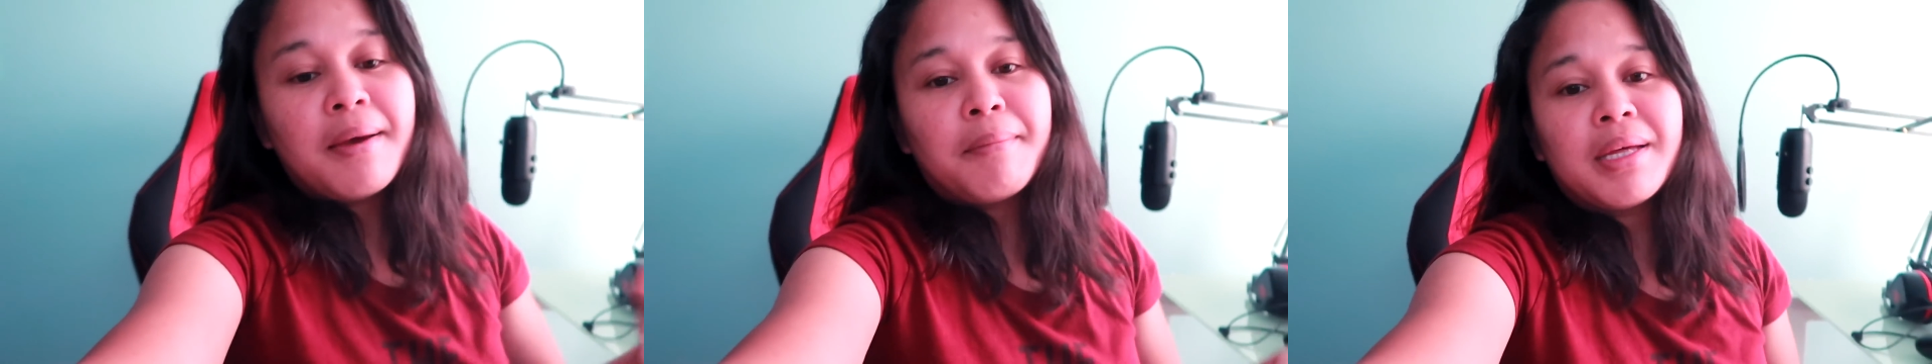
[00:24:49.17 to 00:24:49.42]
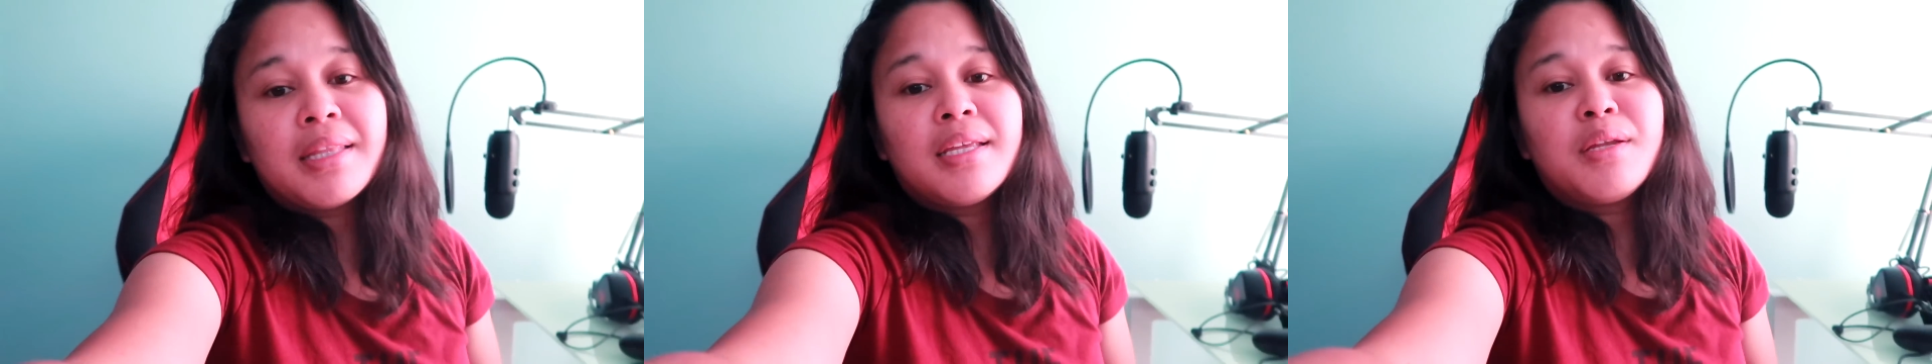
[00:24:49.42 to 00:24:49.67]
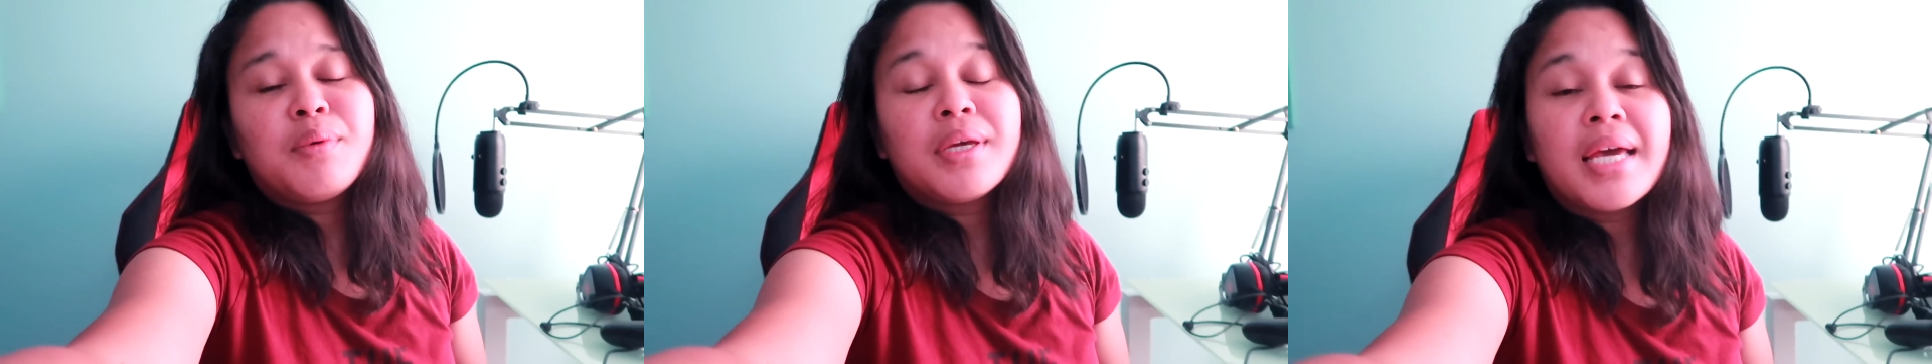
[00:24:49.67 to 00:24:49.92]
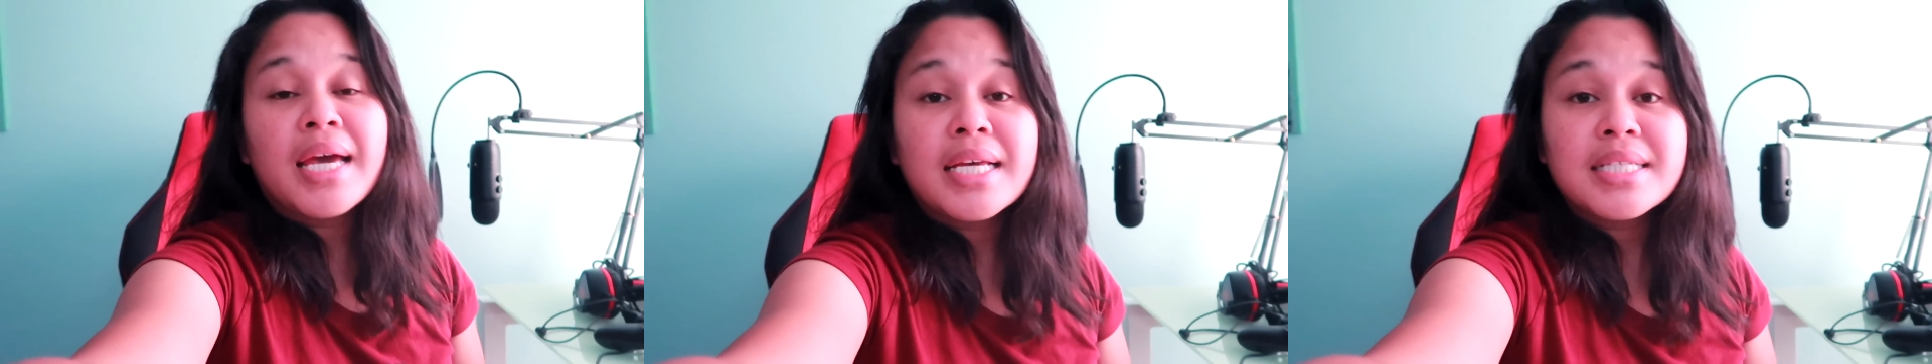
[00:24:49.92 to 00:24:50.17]
But anyway,
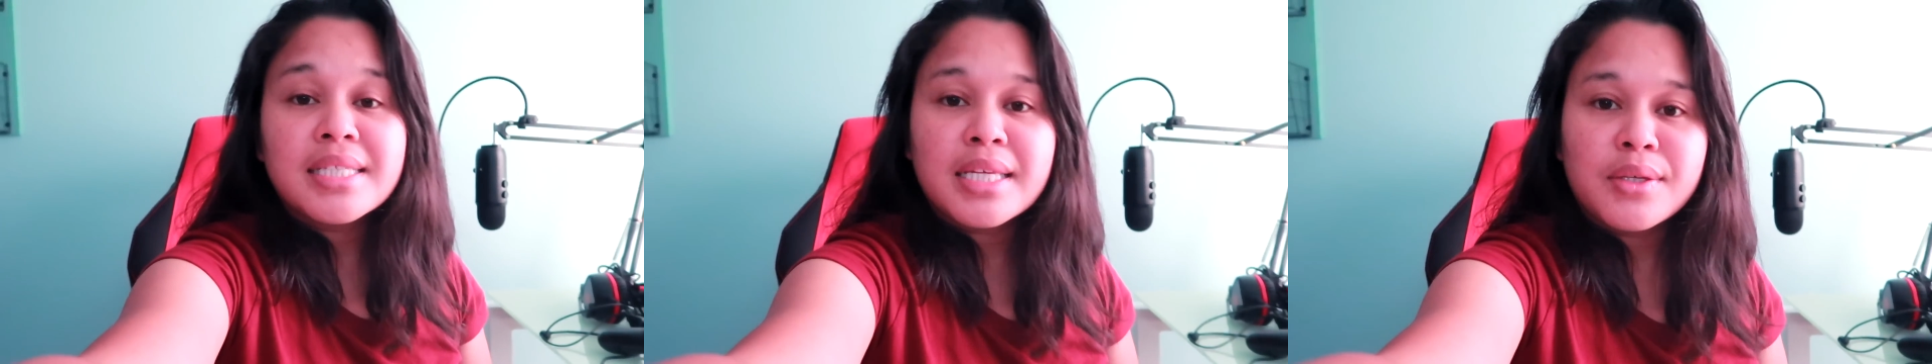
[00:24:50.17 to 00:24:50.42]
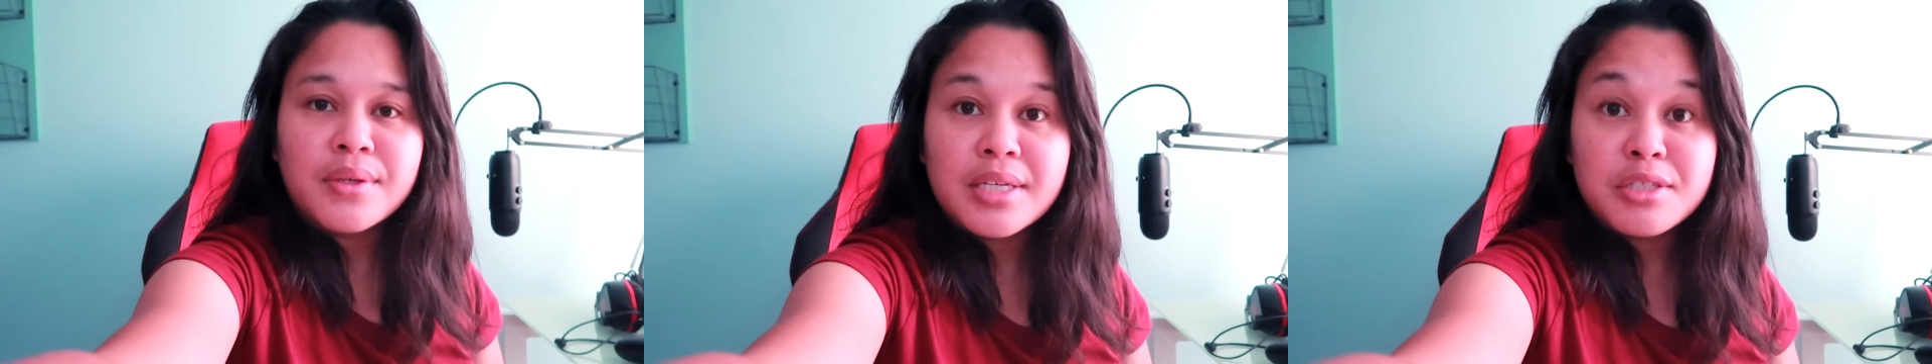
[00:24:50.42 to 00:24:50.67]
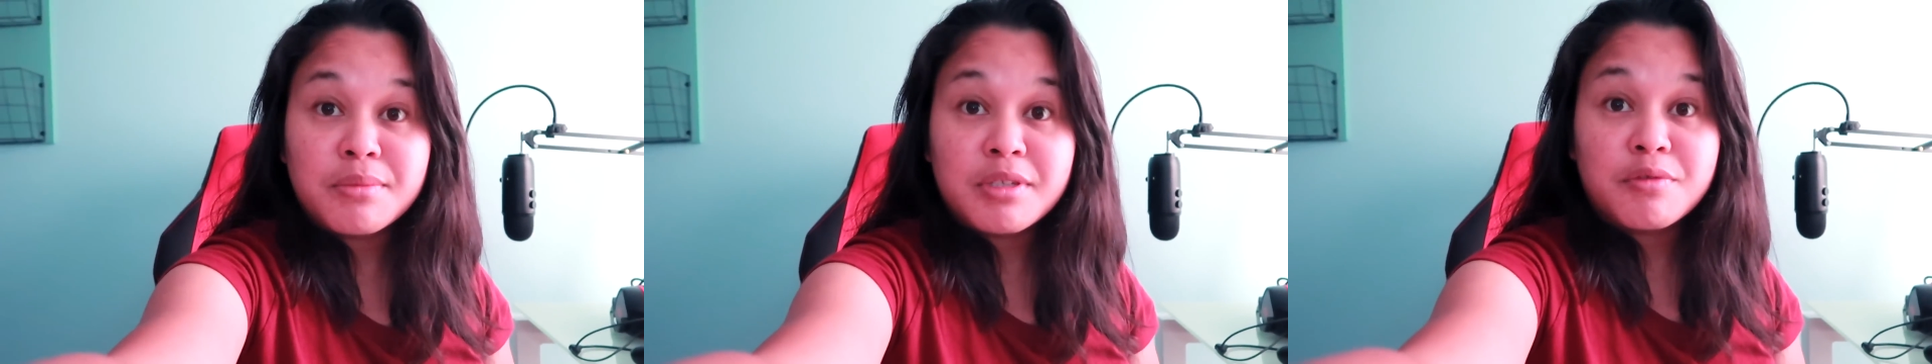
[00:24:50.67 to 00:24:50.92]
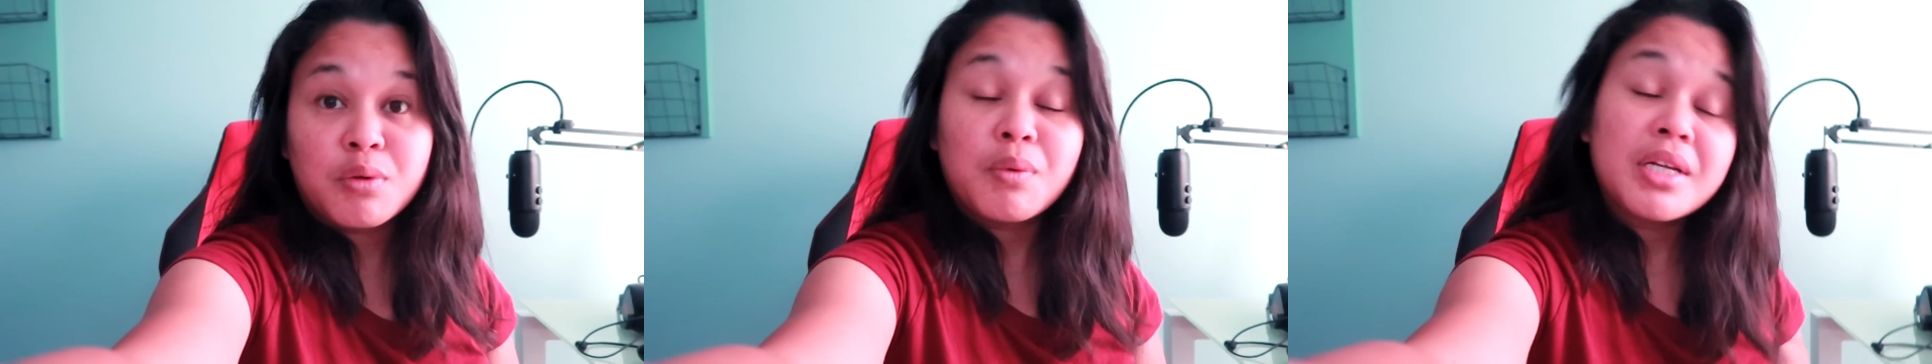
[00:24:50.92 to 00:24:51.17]
guys, thank you guys so
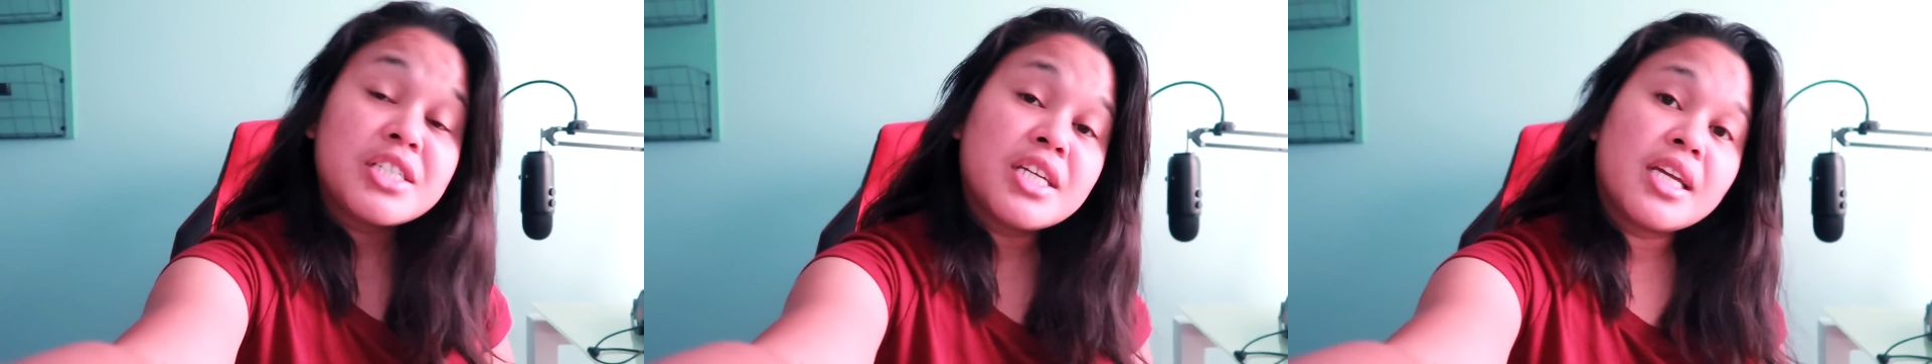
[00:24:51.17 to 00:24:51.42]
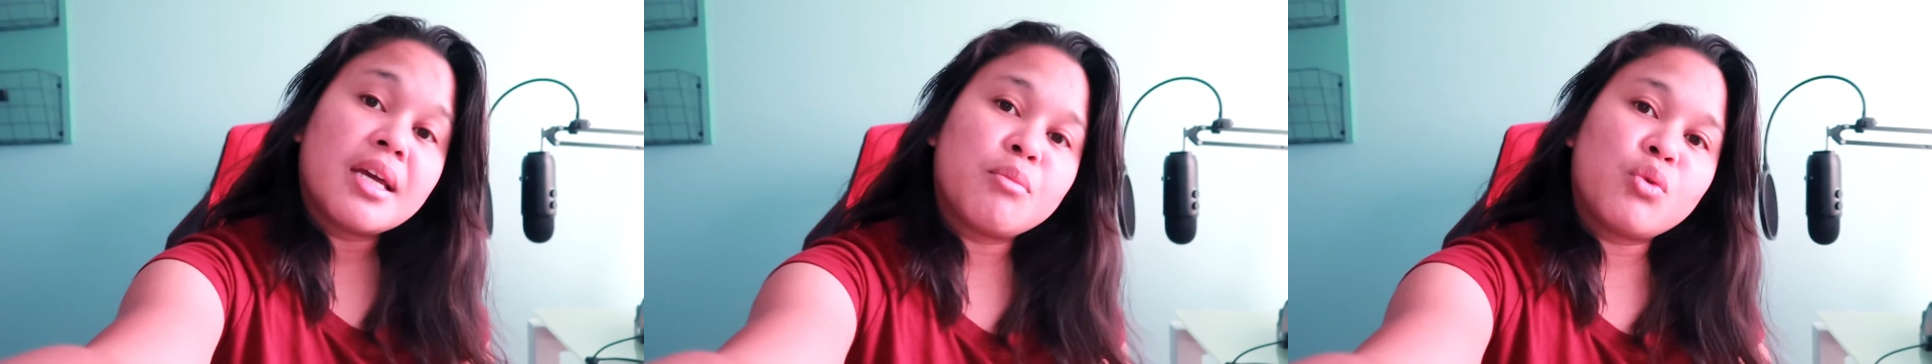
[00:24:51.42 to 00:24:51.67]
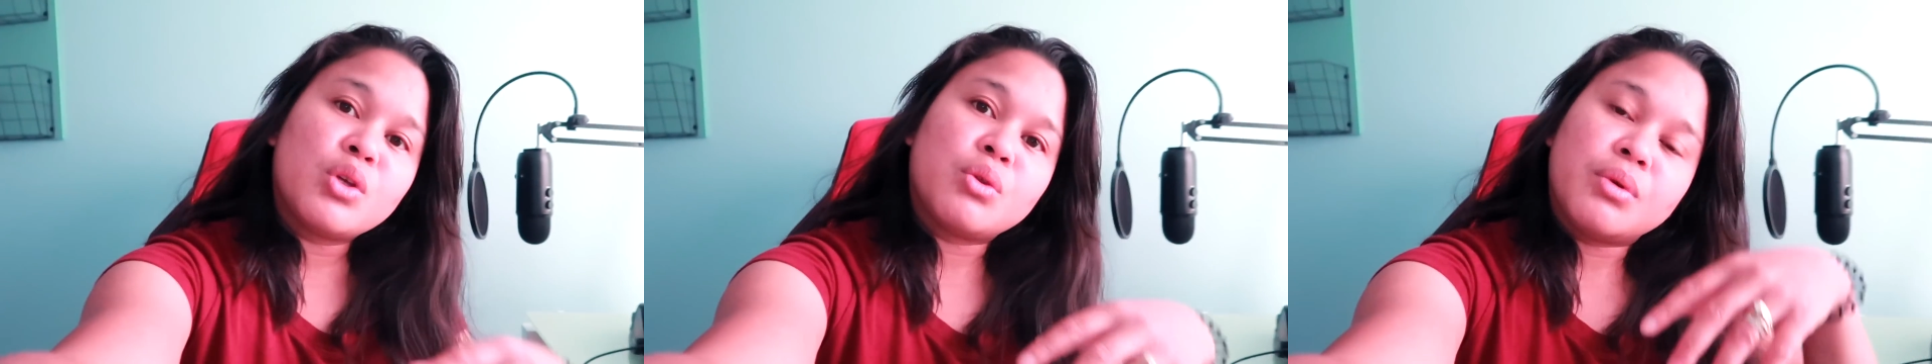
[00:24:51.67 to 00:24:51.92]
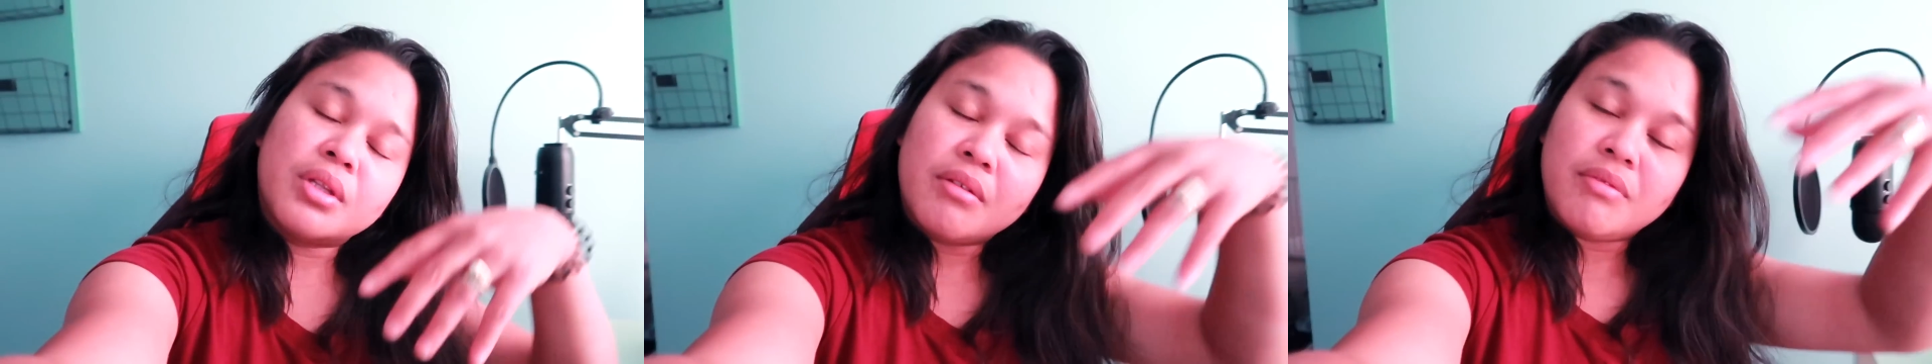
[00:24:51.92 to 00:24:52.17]
much for watching. I'm going
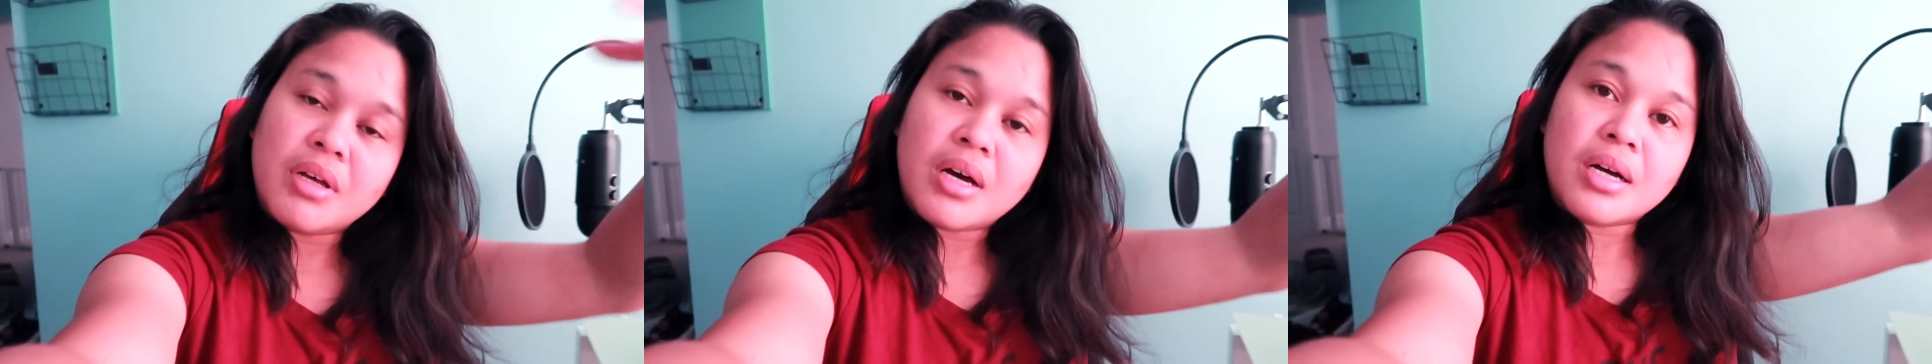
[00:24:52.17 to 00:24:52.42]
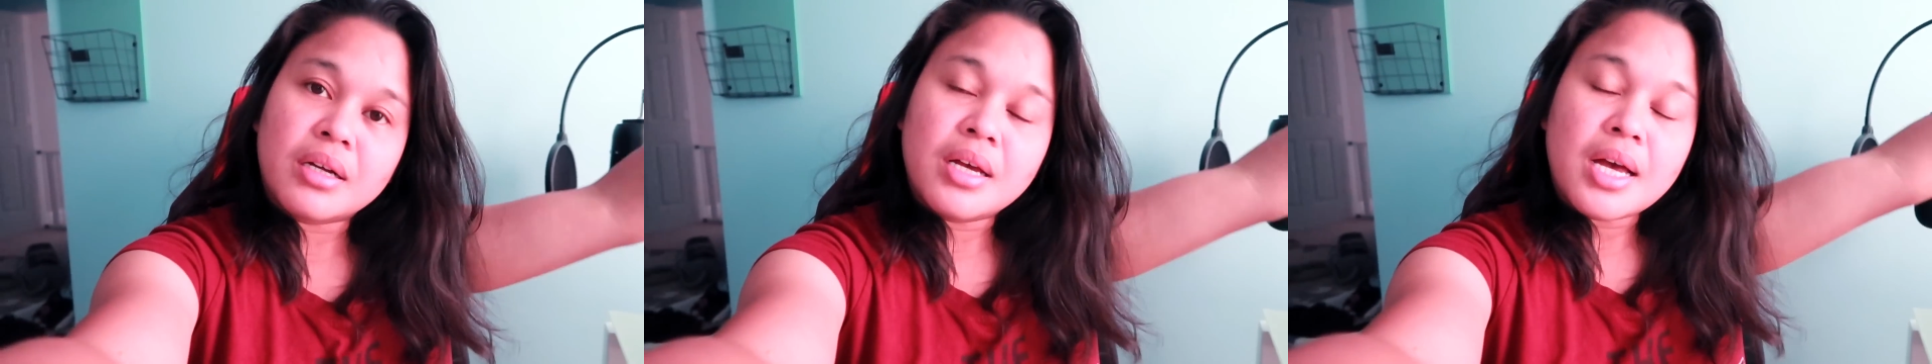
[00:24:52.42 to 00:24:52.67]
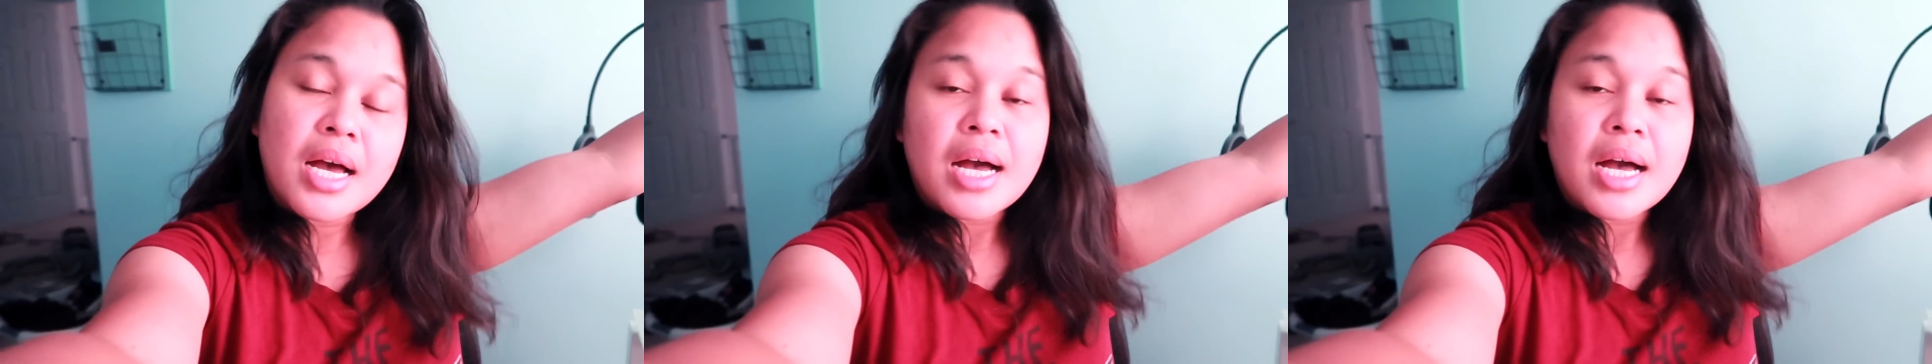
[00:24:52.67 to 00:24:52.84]
to end the vlog.